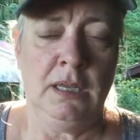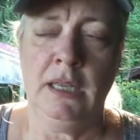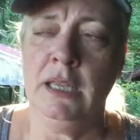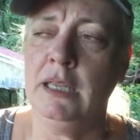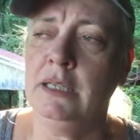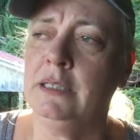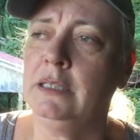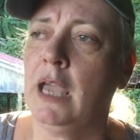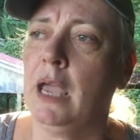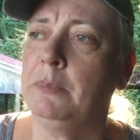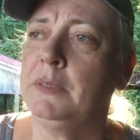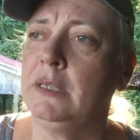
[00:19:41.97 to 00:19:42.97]
he
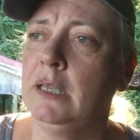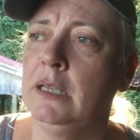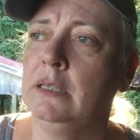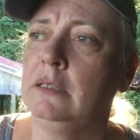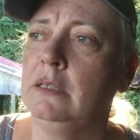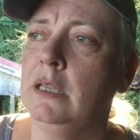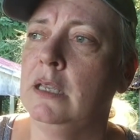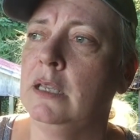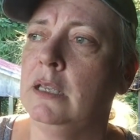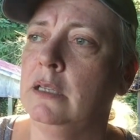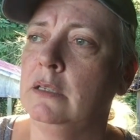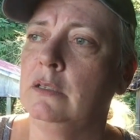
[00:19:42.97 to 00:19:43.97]
stops in
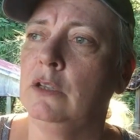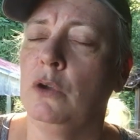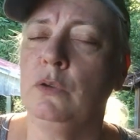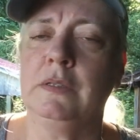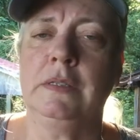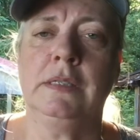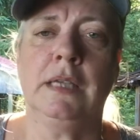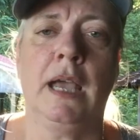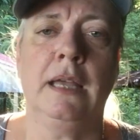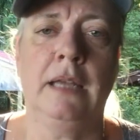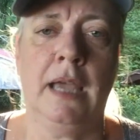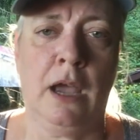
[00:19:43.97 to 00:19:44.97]
and goes
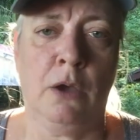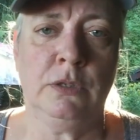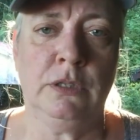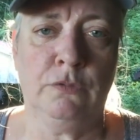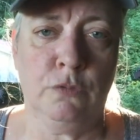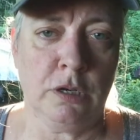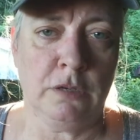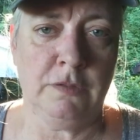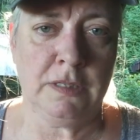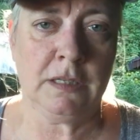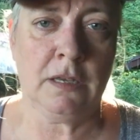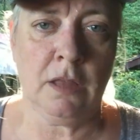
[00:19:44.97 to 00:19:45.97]
inside the house of one of
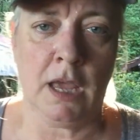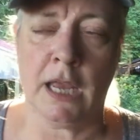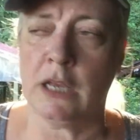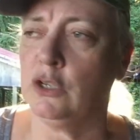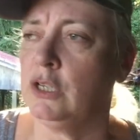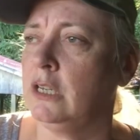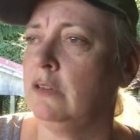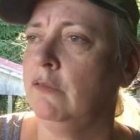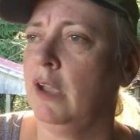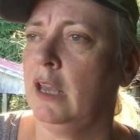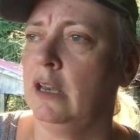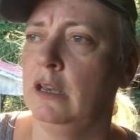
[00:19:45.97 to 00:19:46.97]
his clients. She
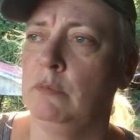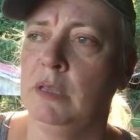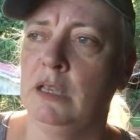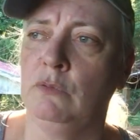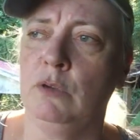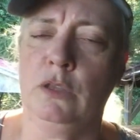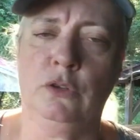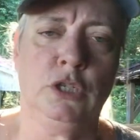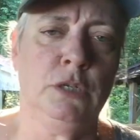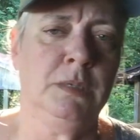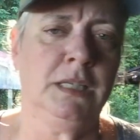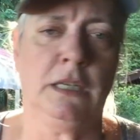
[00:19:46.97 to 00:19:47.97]
invited him in. Whether
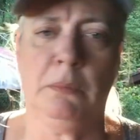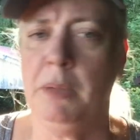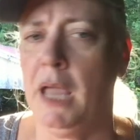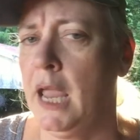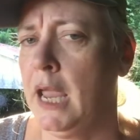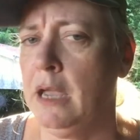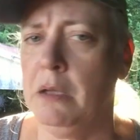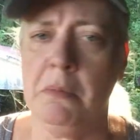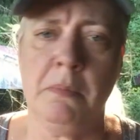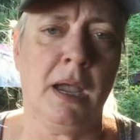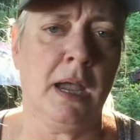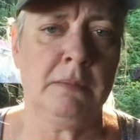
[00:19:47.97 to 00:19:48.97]
she was going to pay
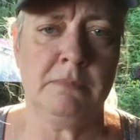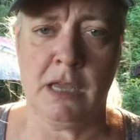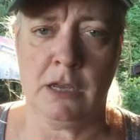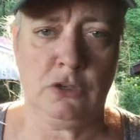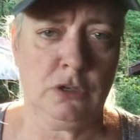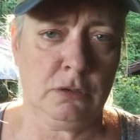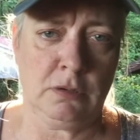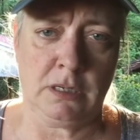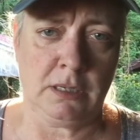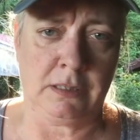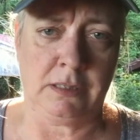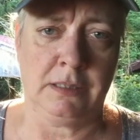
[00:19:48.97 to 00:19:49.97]
him, I'm not sure. It
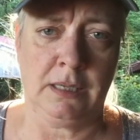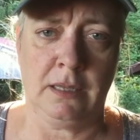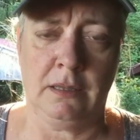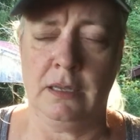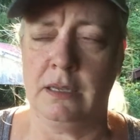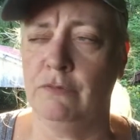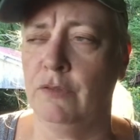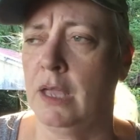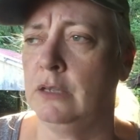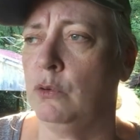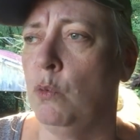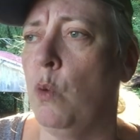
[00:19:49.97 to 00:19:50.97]
doesn't say the
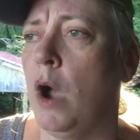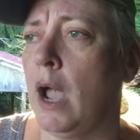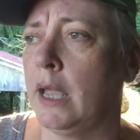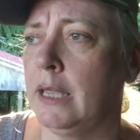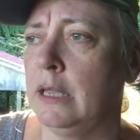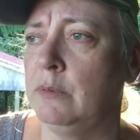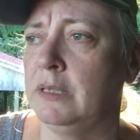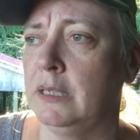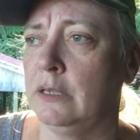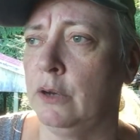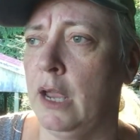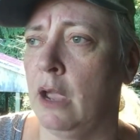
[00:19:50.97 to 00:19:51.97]
event, why he was
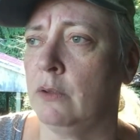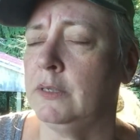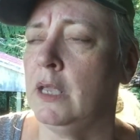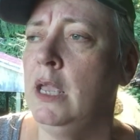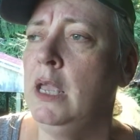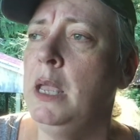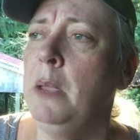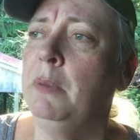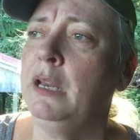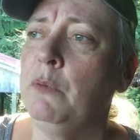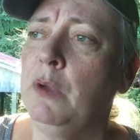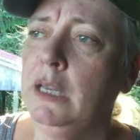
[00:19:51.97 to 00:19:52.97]
in her house.
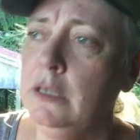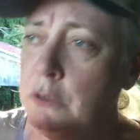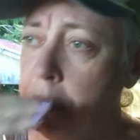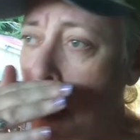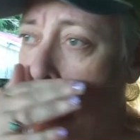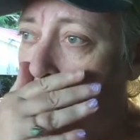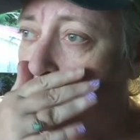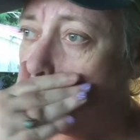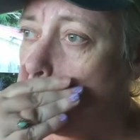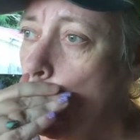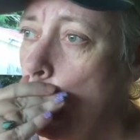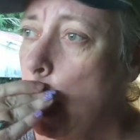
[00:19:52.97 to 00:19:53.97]
But he went into her house
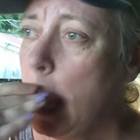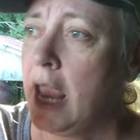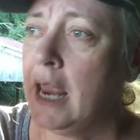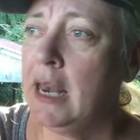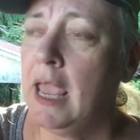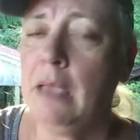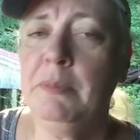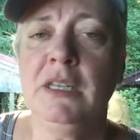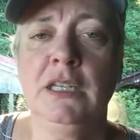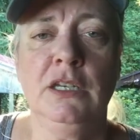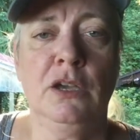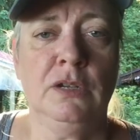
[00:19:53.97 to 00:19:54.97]
and
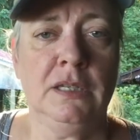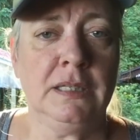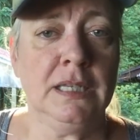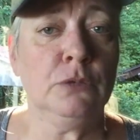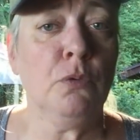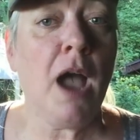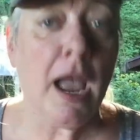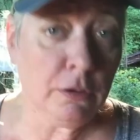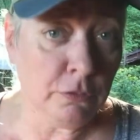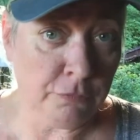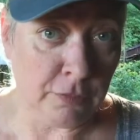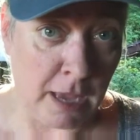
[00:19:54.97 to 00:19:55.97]
happened to notice these
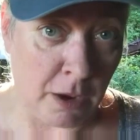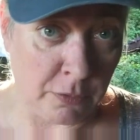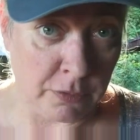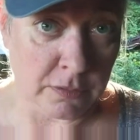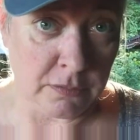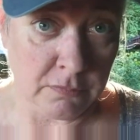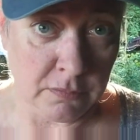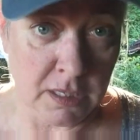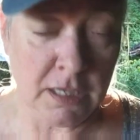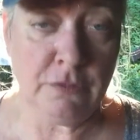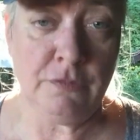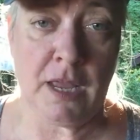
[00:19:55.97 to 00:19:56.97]
wildflowers
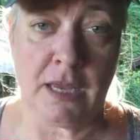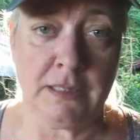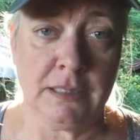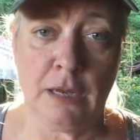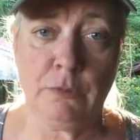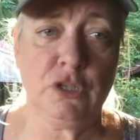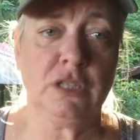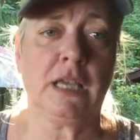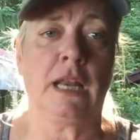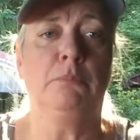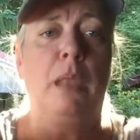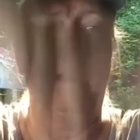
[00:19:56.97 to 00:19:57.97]
in a vase. They were just
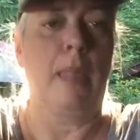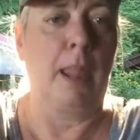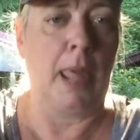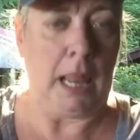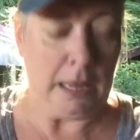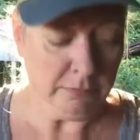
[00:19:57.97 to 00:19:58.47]
kind of